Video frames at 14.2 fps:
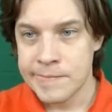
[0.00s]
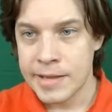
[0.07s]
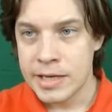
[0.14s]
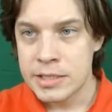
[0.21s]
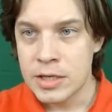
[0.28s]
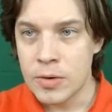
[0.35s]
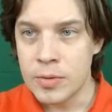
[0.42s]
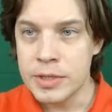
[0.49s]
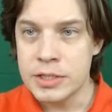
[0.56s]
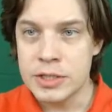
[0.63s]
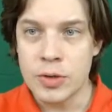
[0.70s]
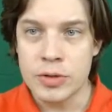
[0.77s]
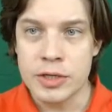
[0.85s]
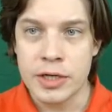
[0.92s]
So
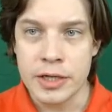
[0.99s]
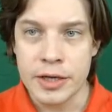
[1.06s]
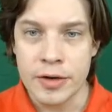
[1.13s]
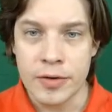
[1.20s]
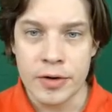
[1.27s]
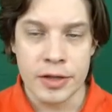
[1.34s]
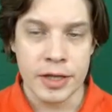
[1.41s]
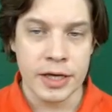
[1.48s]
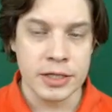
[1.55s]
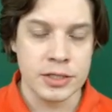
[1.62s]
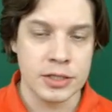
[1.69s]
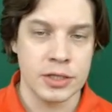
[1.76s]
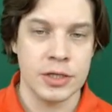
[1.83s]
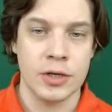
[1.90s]
it's not clear
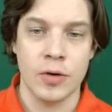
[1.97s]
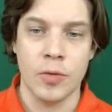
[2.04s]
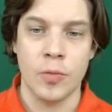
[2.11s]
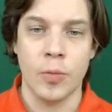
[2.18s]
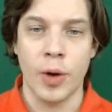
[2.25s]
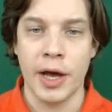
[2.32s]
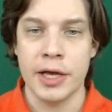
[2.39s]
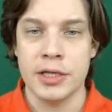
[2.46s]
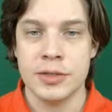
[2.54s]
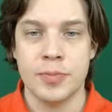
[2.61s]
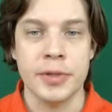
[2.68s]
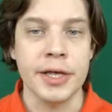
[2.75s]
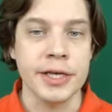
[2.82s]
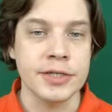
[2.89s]
that white
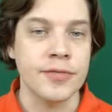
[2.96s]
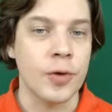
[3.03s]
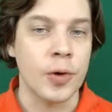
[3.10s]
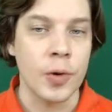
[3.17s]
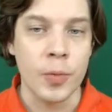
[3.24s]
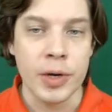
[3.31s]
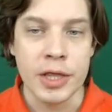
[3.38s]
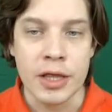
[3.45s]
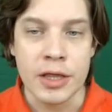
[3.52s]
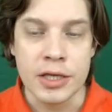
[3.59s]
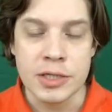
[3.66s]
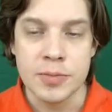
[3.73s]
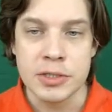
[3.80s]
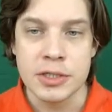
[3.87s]
plays for a win in
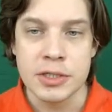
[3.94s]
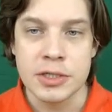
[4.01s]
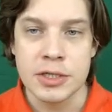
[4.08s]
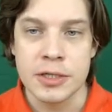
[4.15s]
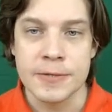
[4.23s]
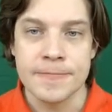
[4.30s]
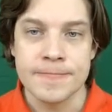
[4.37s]
this position.